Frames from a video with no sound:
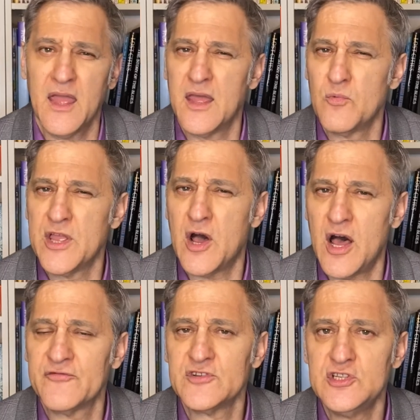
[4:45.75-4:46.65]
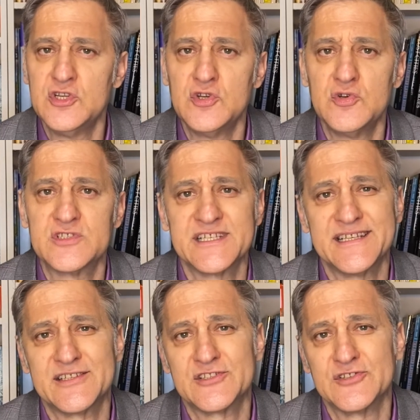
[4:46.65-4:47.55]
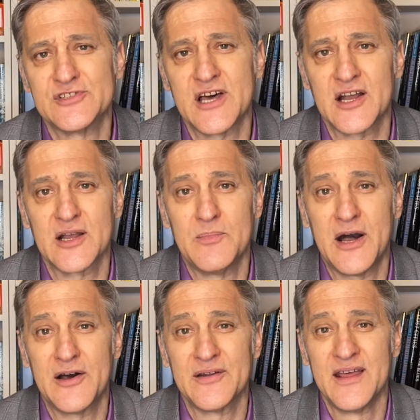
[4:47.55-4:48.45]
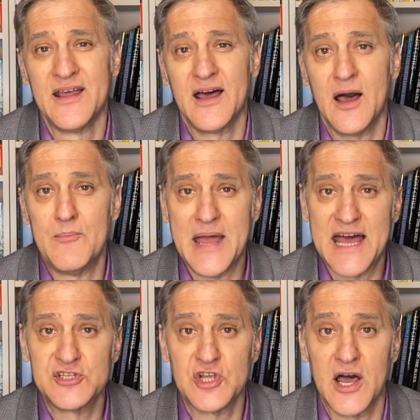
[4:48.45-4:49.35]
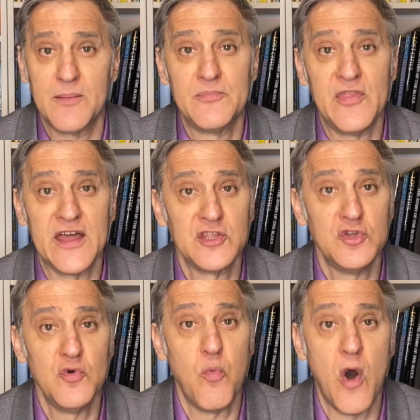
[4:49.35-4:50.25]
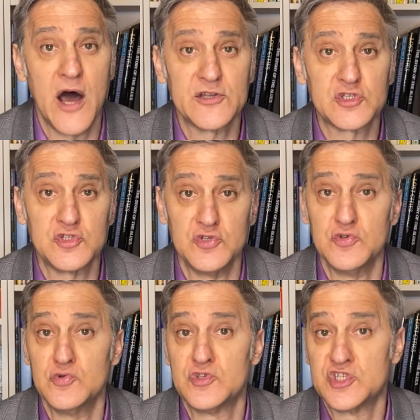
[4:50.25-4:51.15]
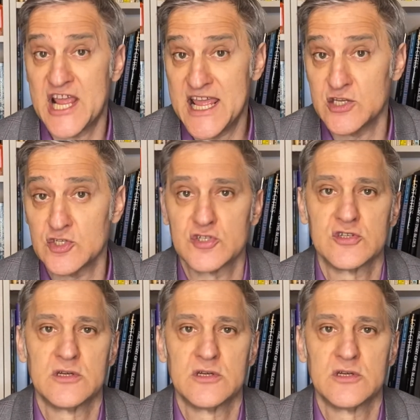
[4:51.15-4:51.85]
And we often use it to talk about a bad job that you want to change.